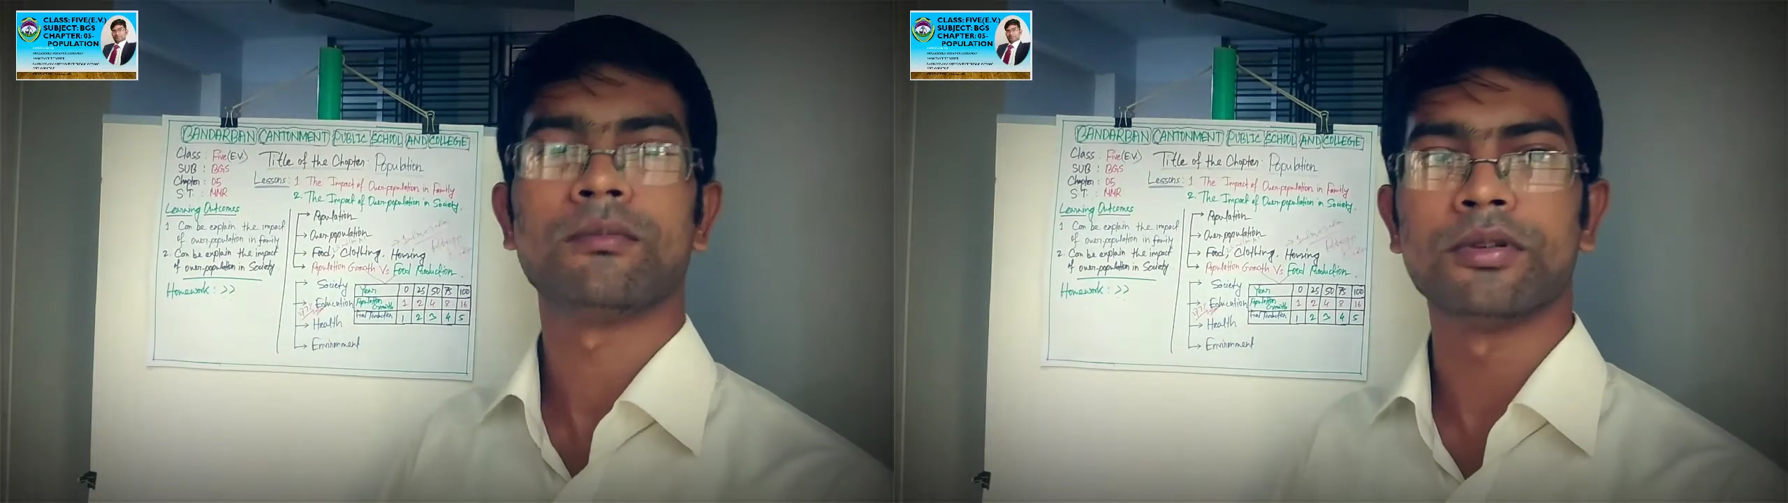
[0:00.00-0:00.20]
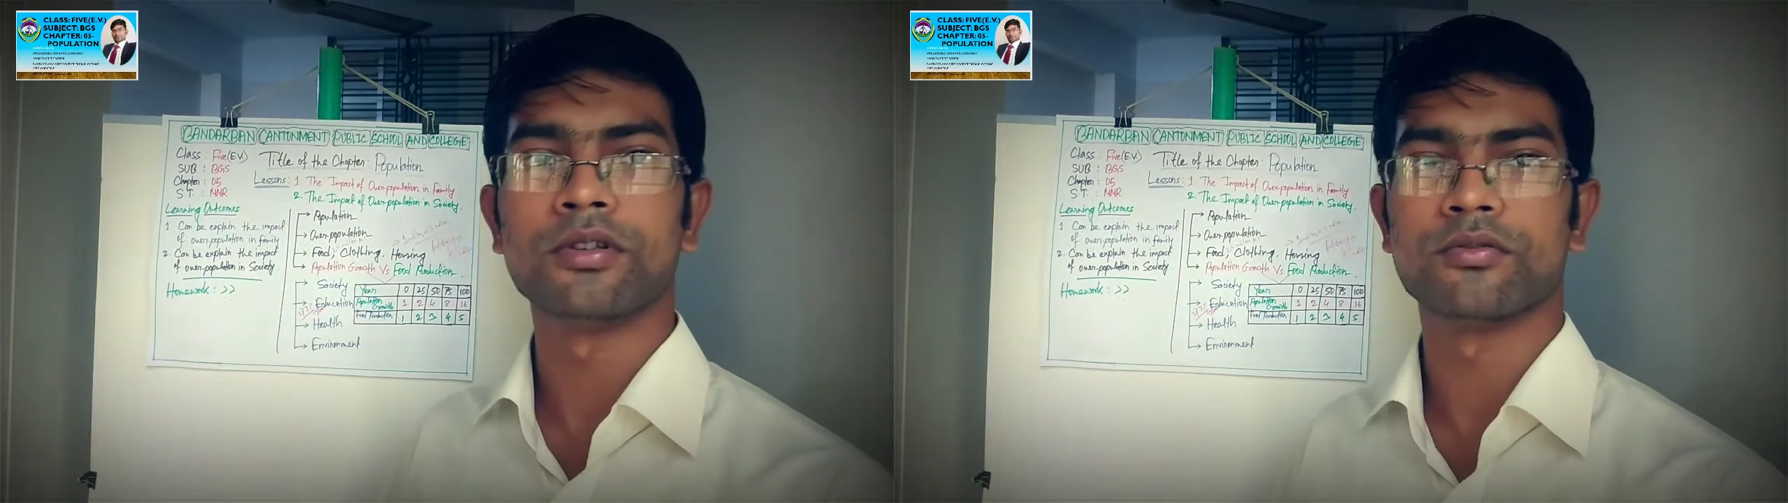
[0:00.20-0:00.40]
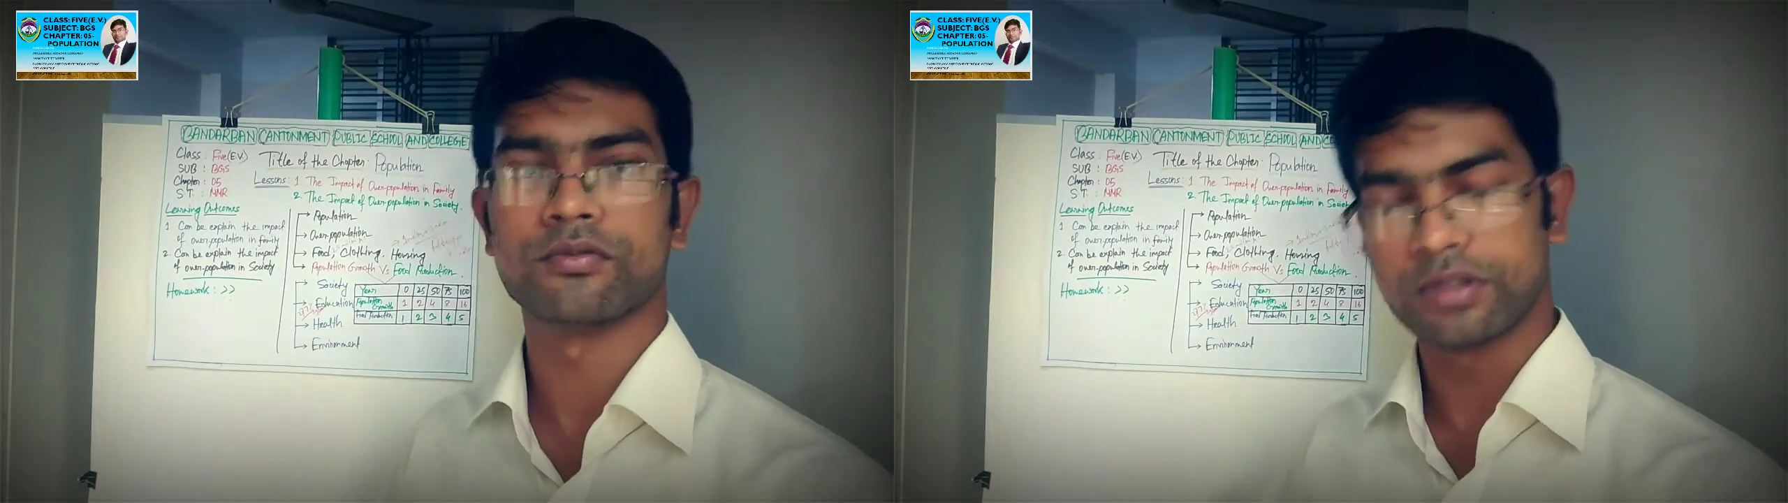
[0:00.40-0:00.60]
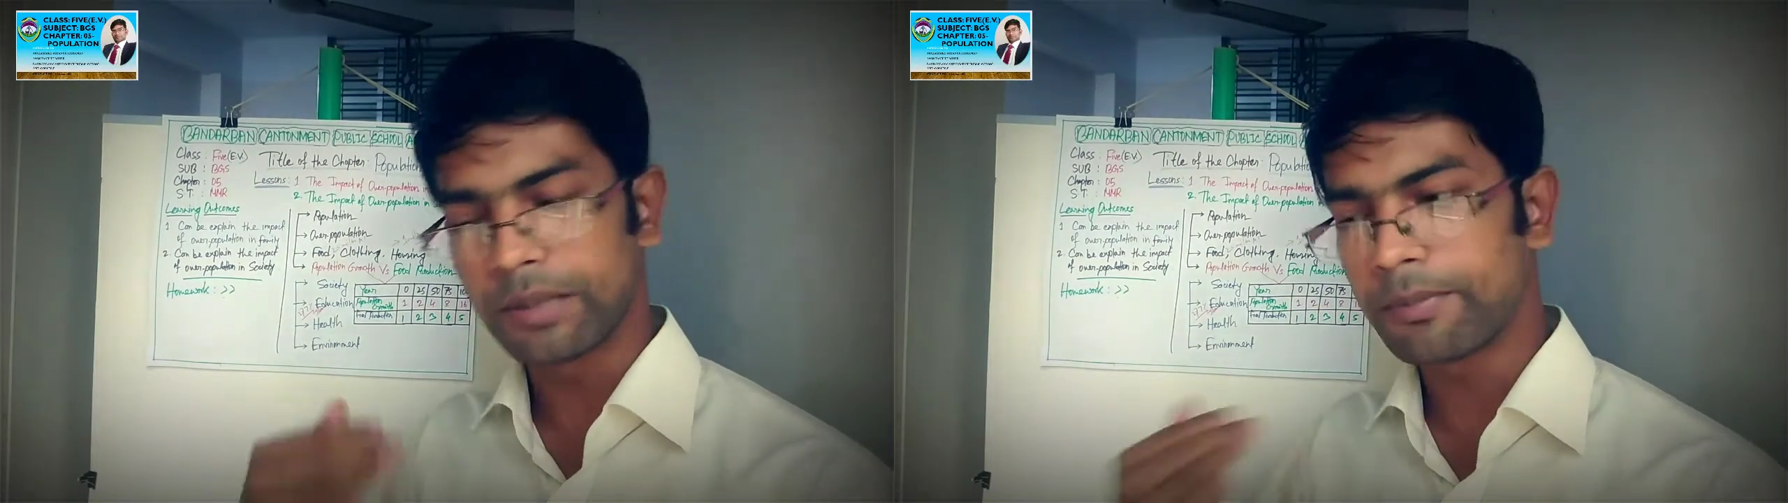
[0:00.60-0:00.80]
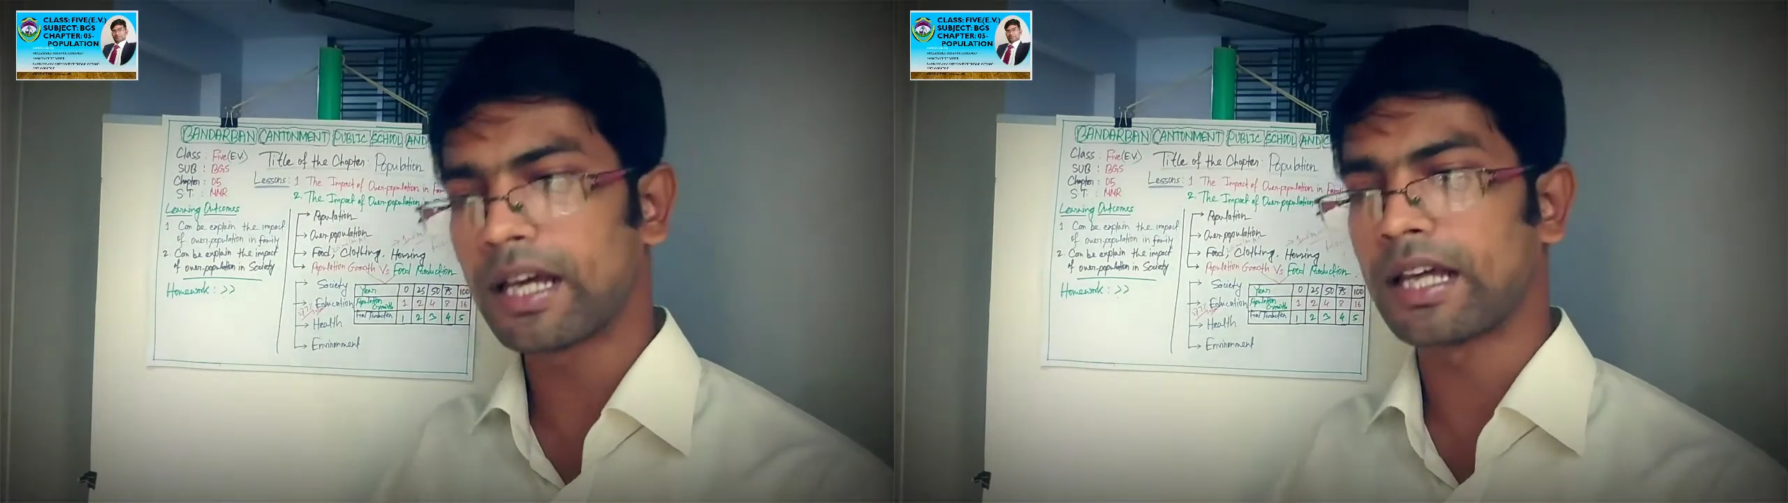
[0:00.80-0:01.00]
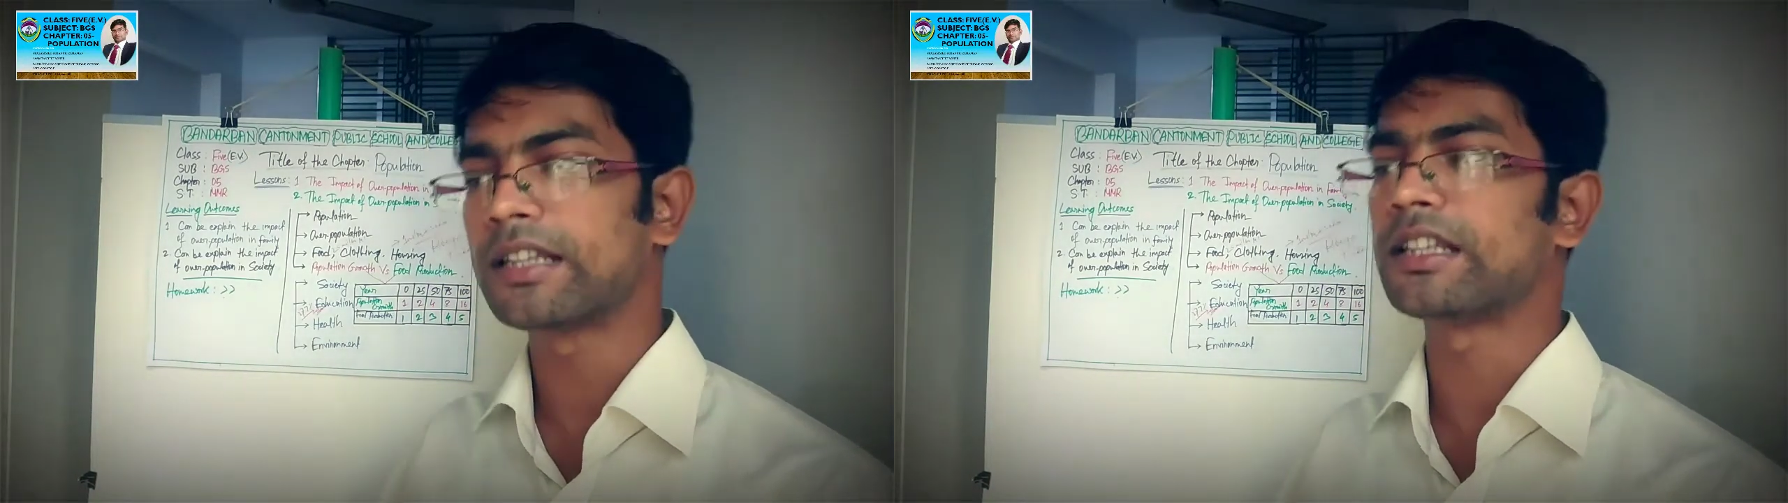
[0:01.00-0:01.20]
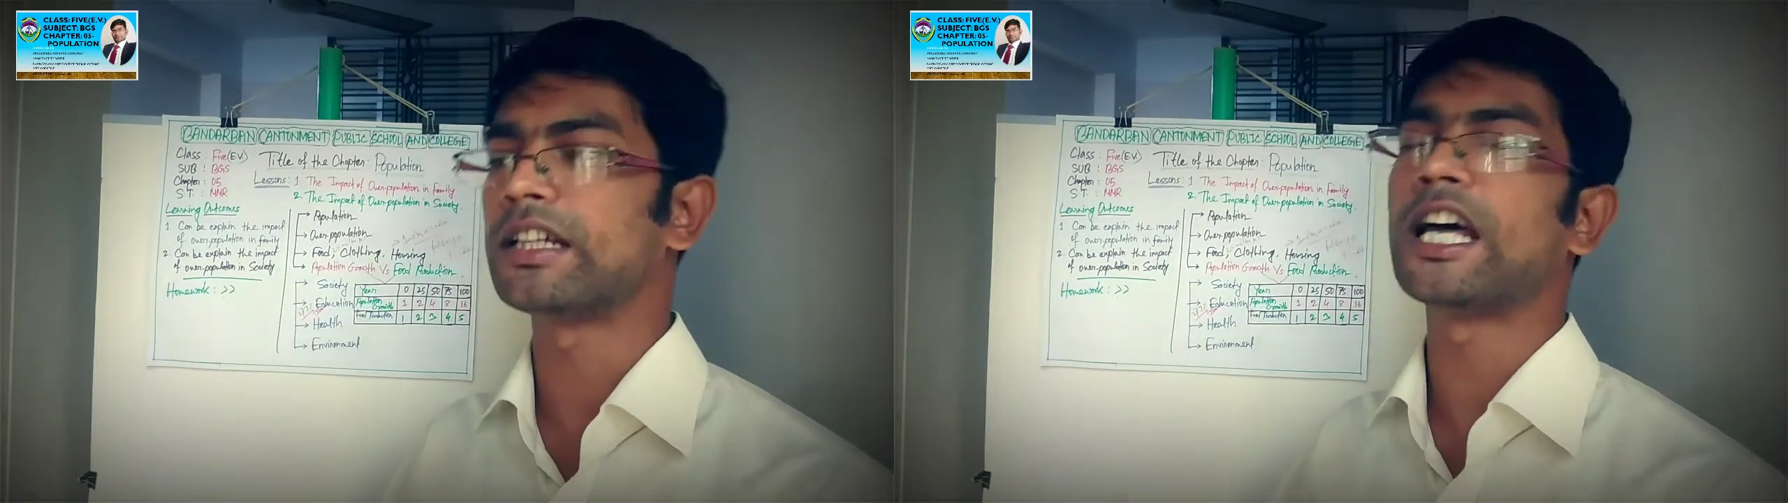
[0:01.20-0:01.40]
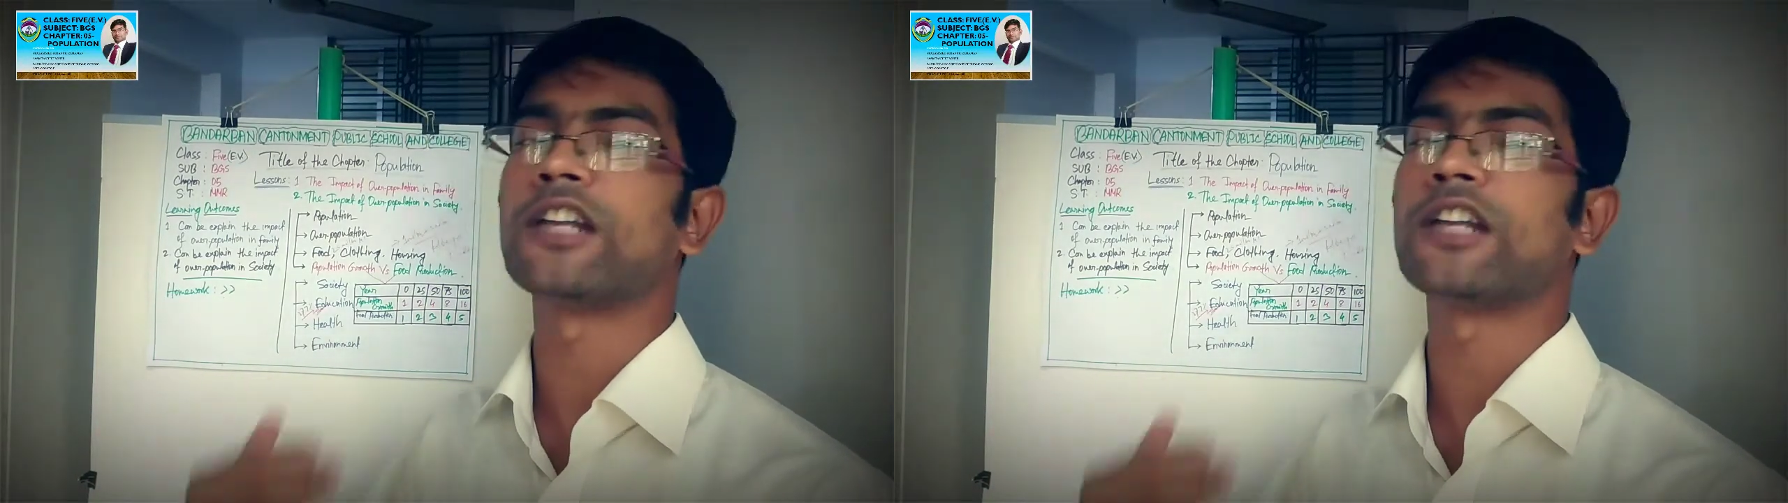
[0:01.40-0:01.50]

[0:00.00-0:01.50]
Even they